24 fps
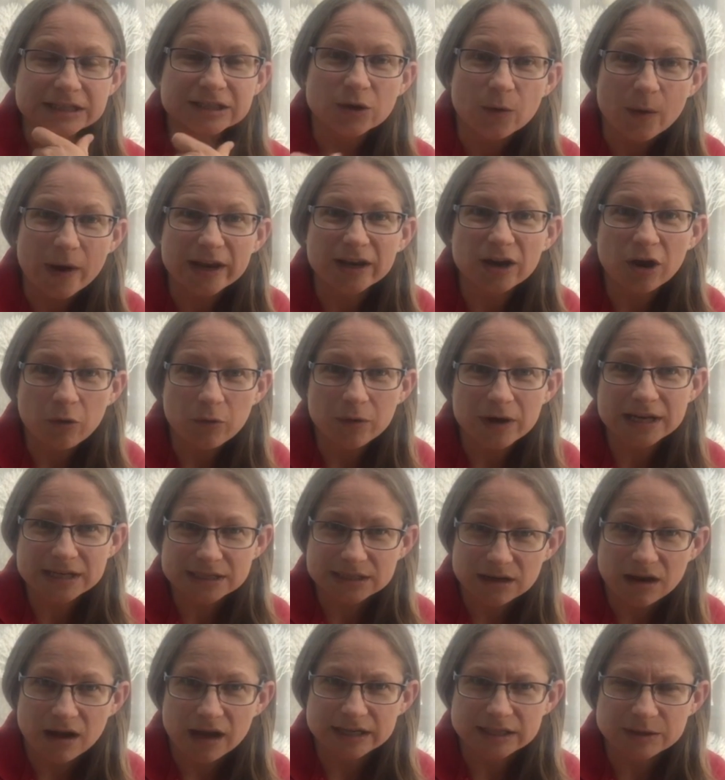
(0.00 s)
So I know what
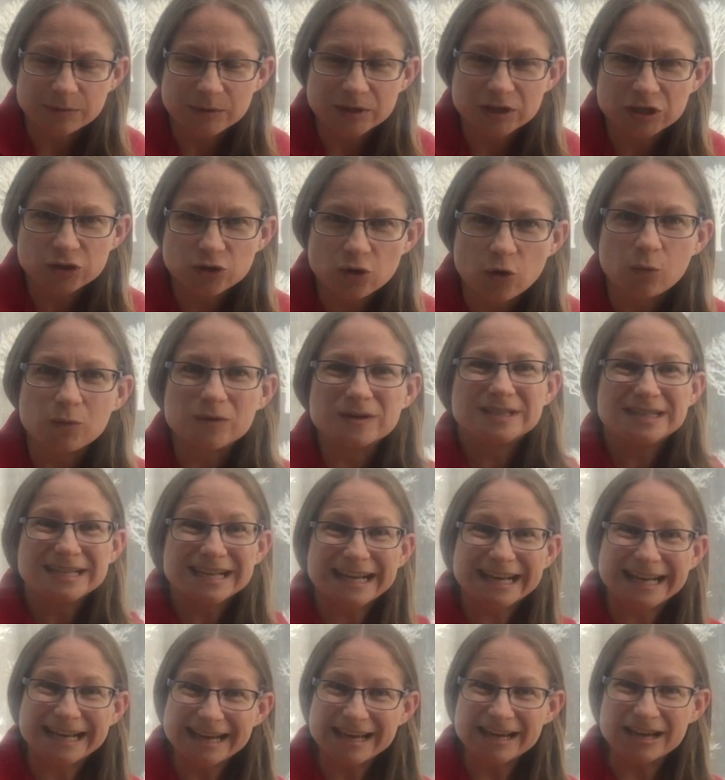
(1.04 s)
it's like to be short. But
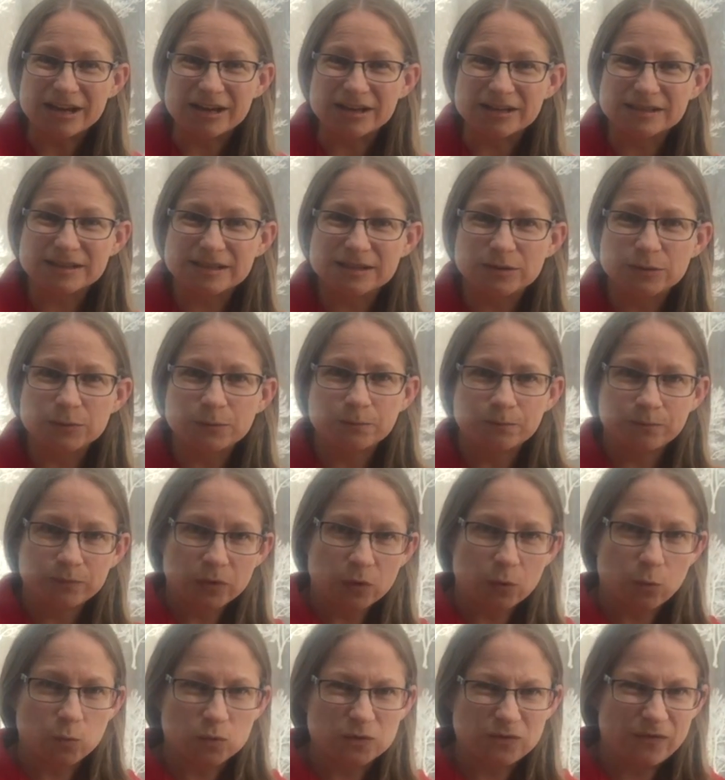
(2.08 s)
Zacchaeus
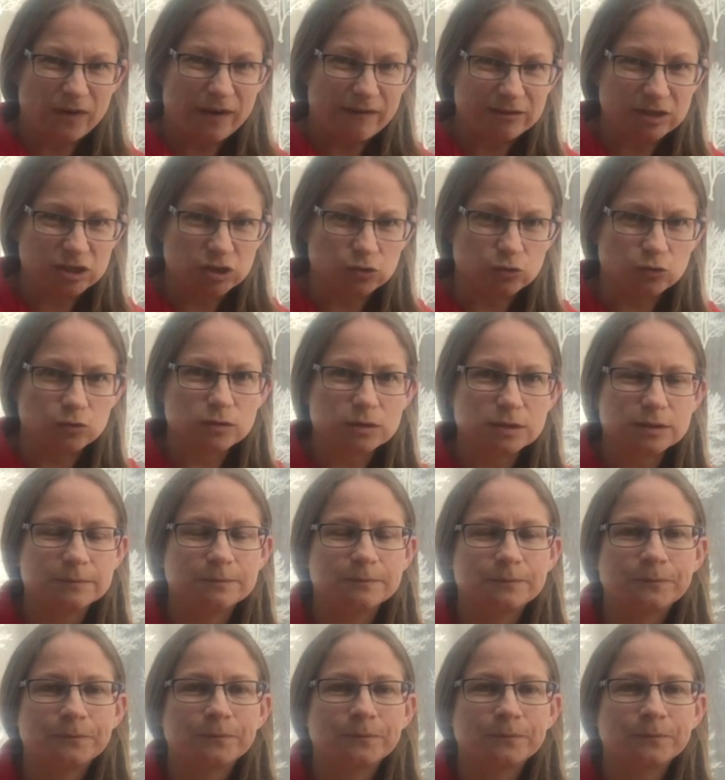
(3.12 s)
was very short.